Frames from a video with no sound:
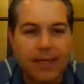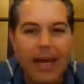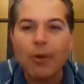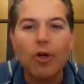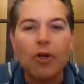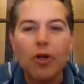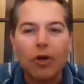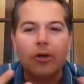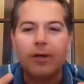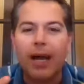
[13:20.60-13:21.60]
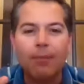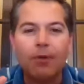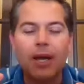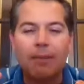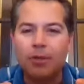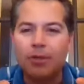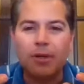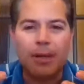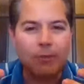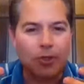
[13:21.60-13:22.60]
I'm going to learn. I'm going
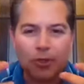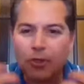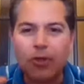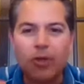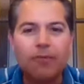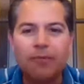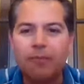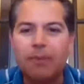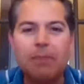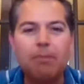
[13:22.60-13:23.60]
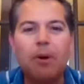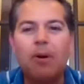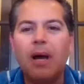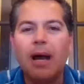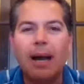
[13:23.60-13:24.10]
to learn from people.